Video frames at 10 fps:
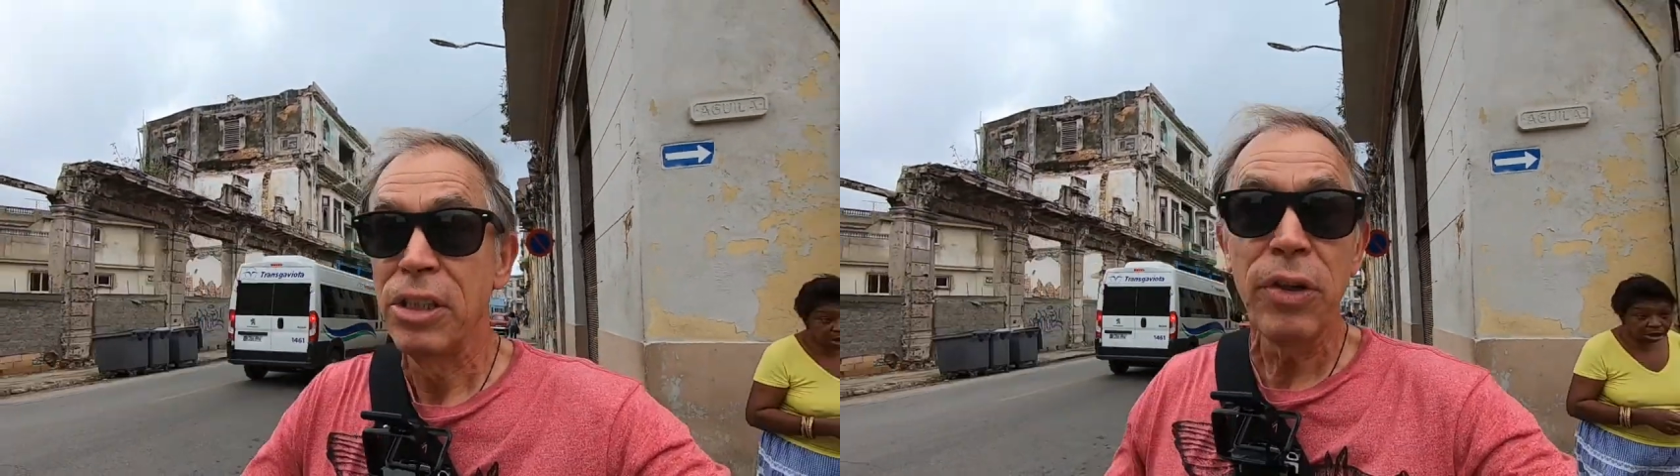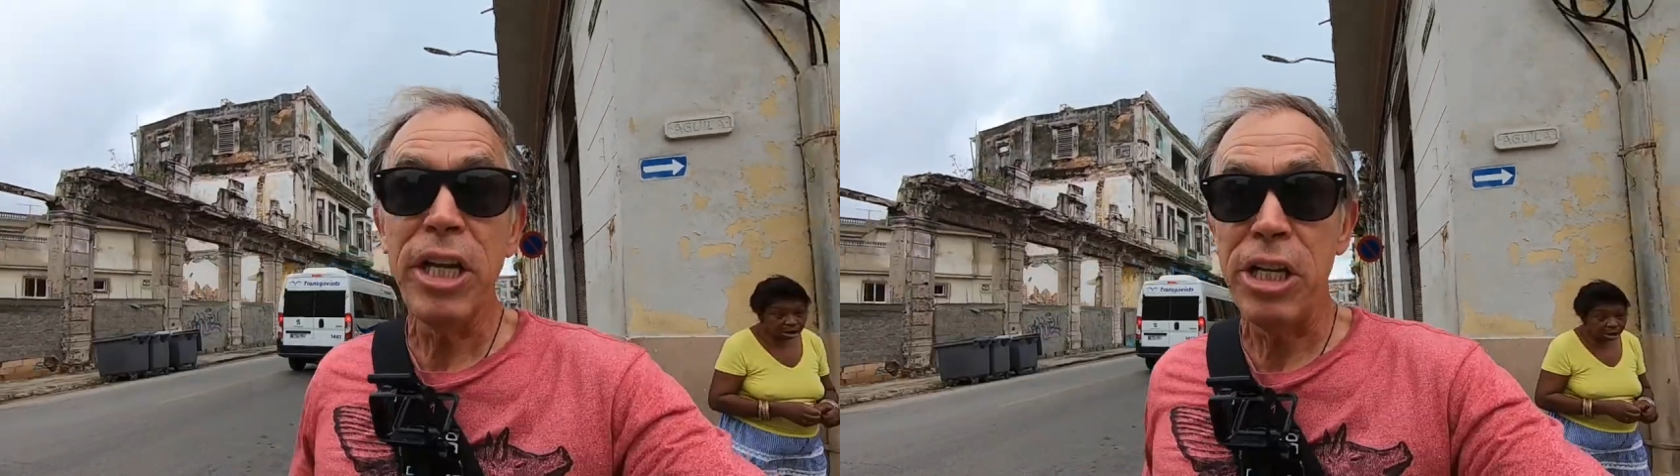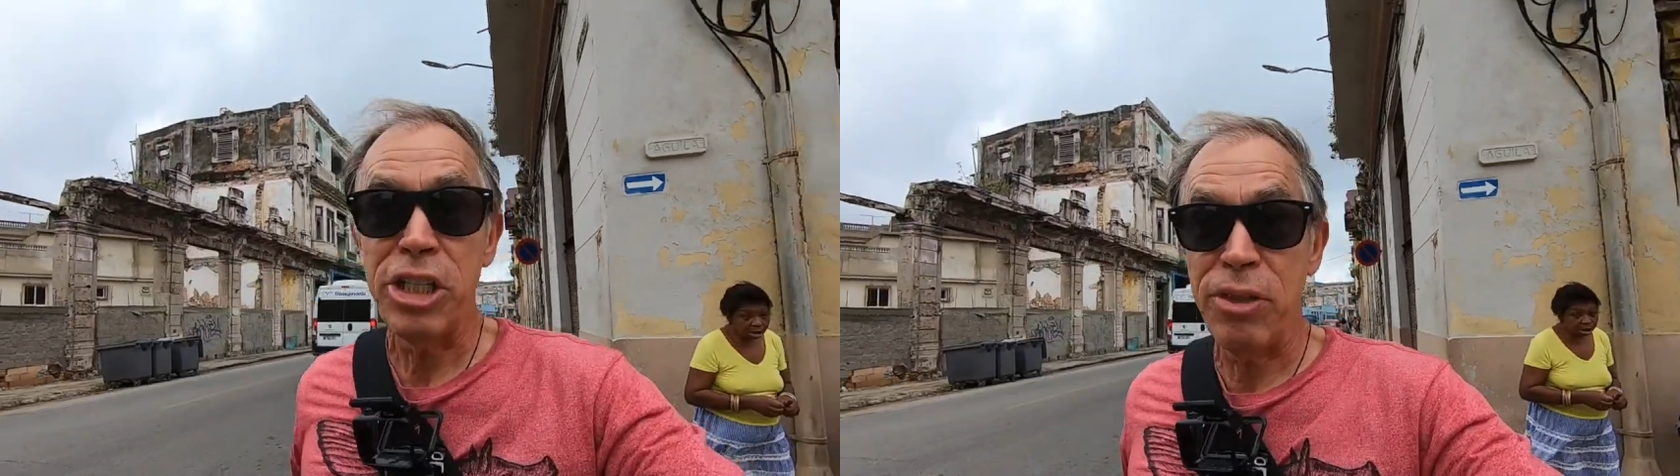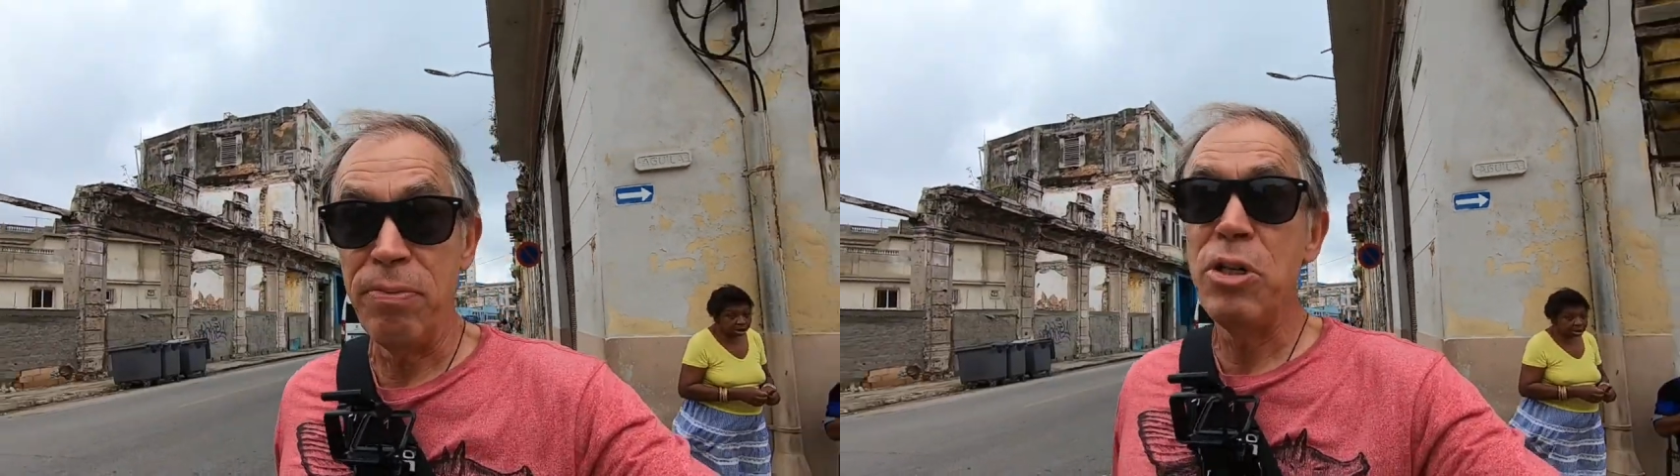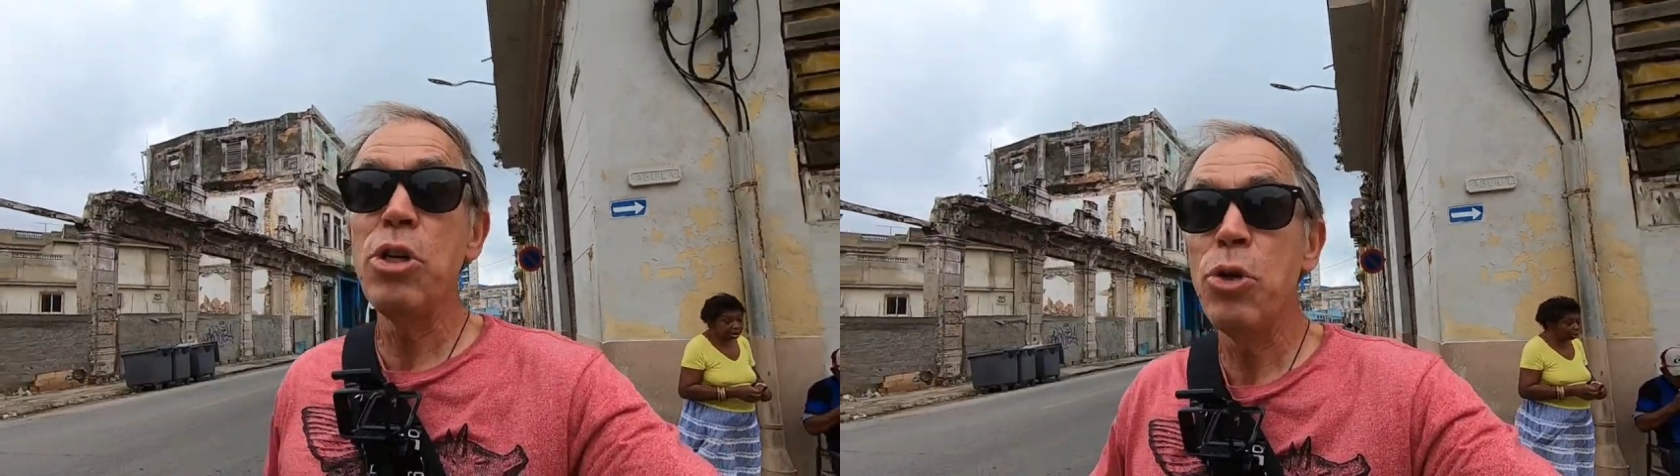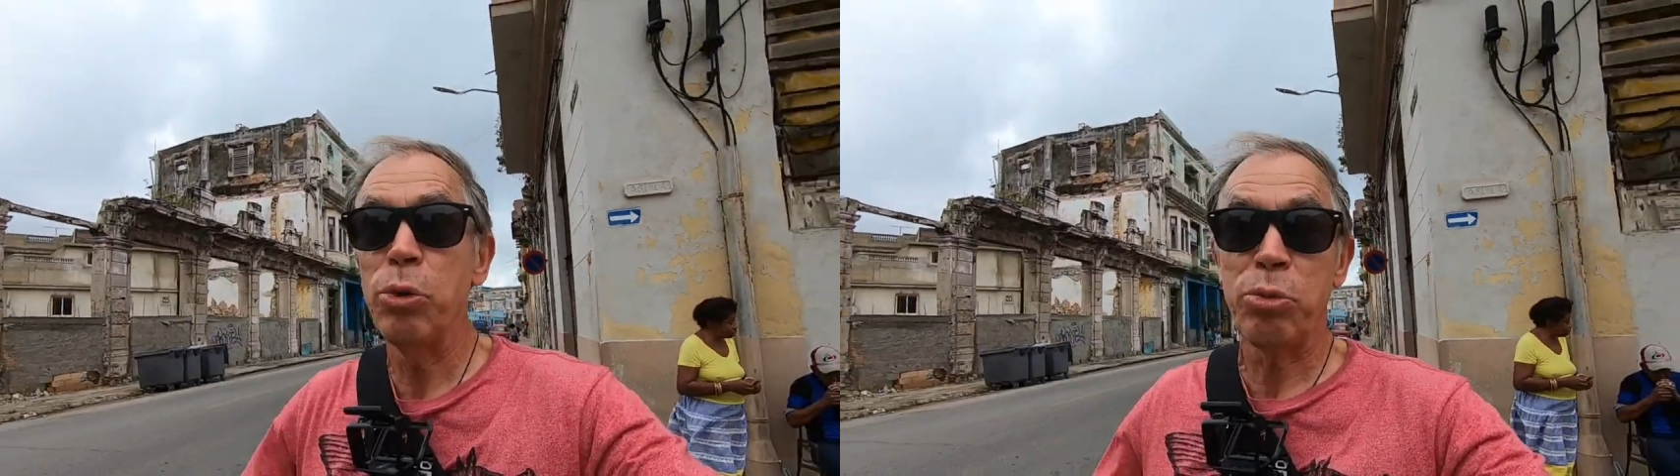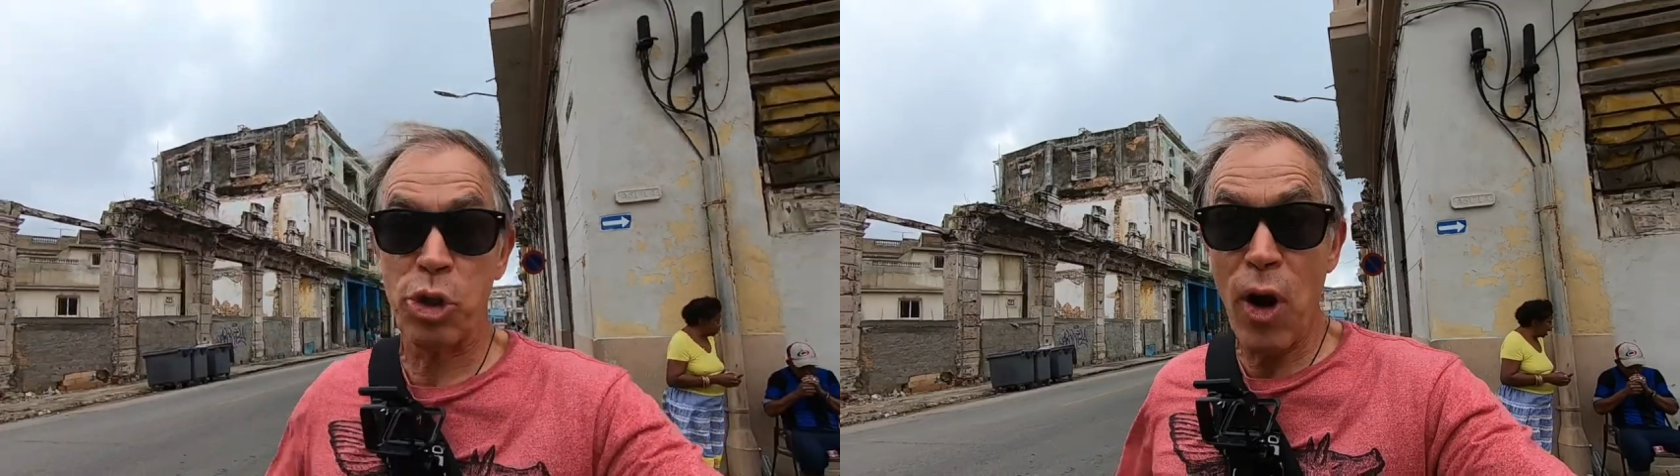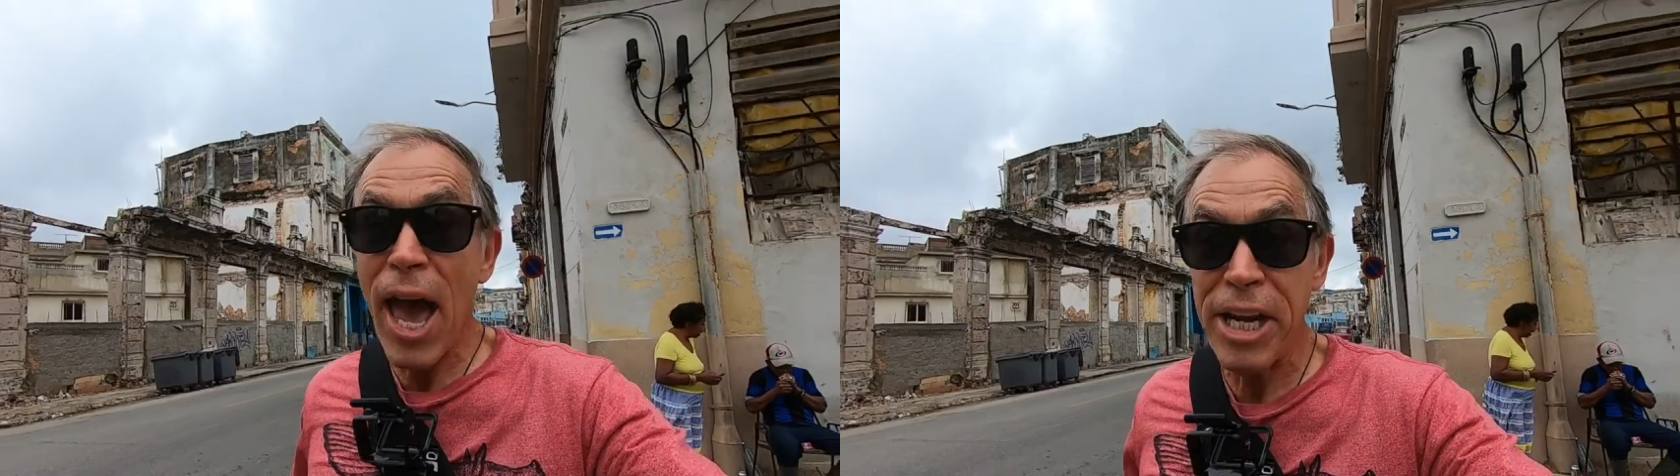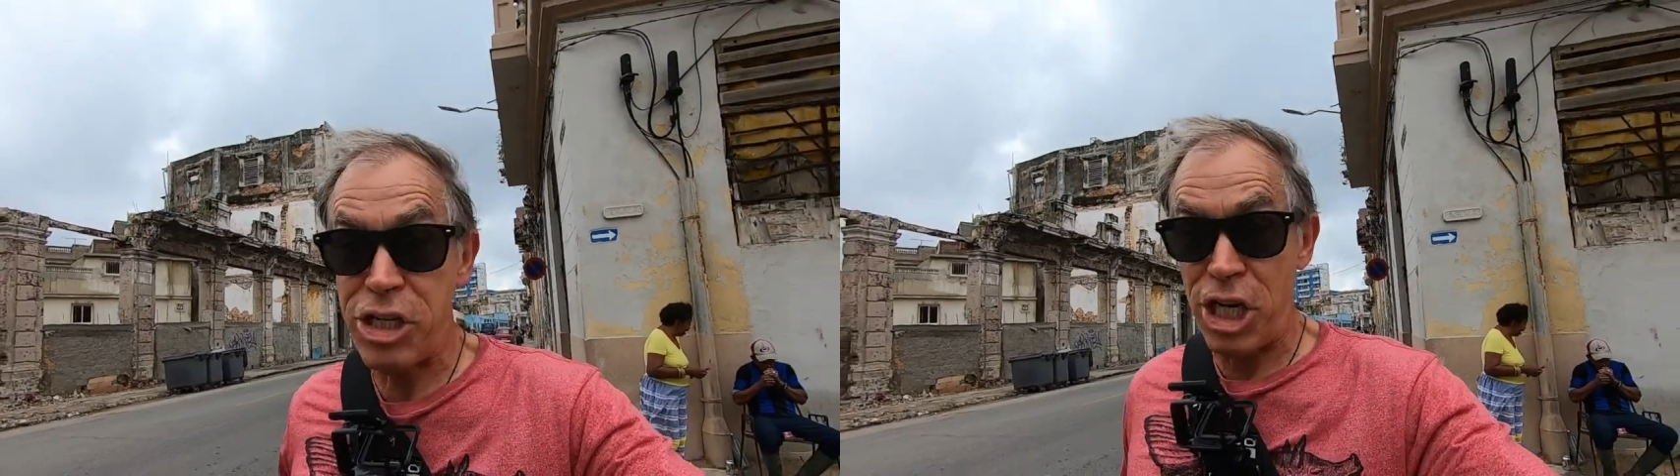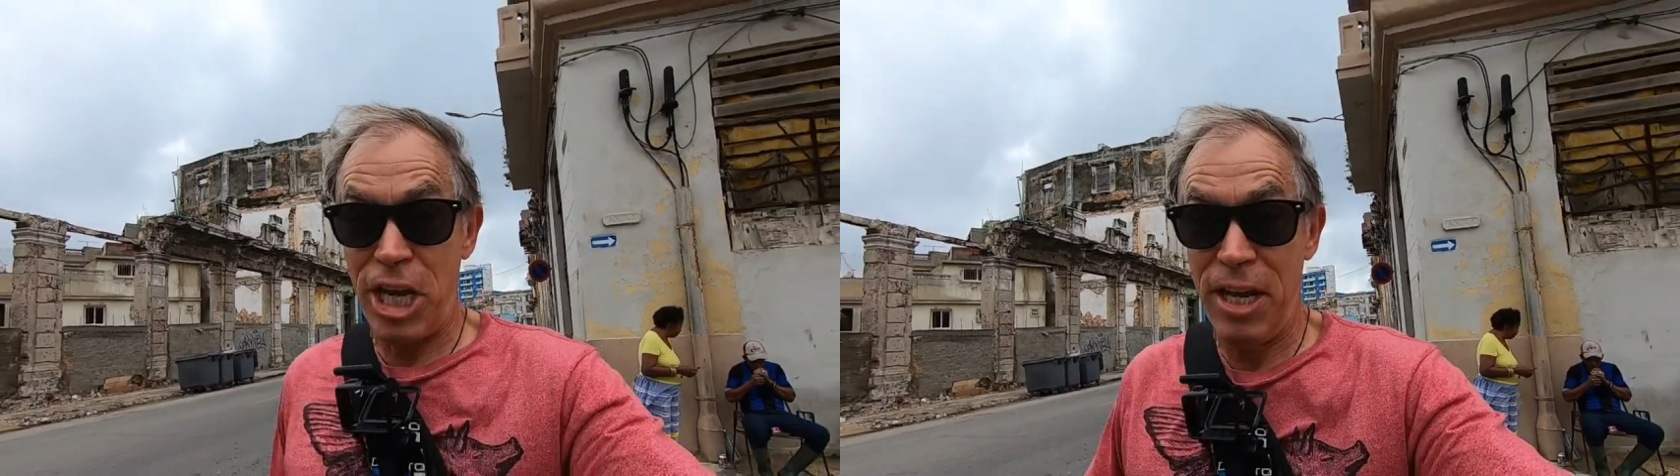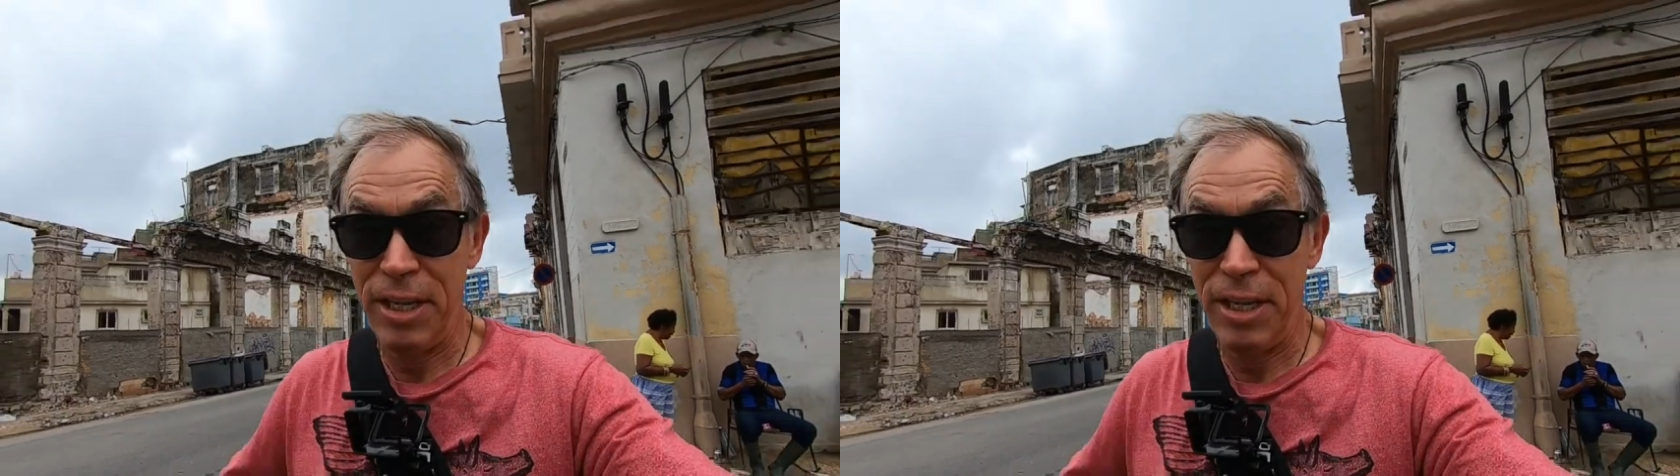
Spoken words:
We need a new strategy.